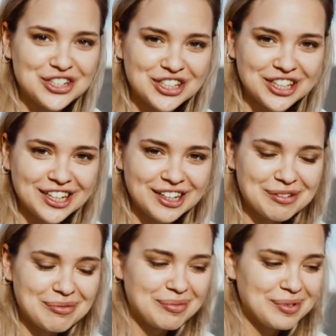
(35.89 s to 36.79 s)
often
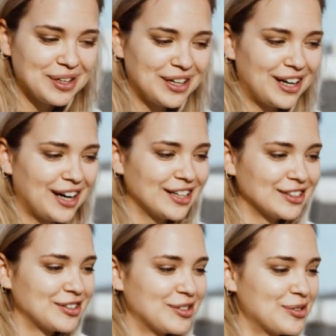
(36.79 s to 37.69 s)
interact with other
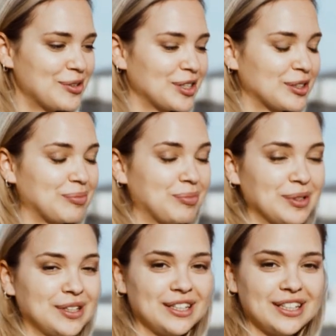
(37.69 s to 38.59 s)
people in a friendly and
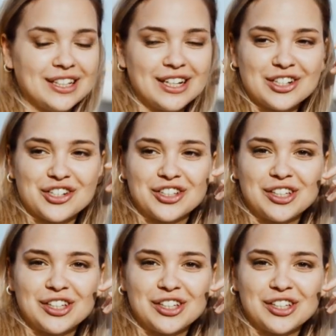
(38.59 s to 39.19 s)
cheerful manner.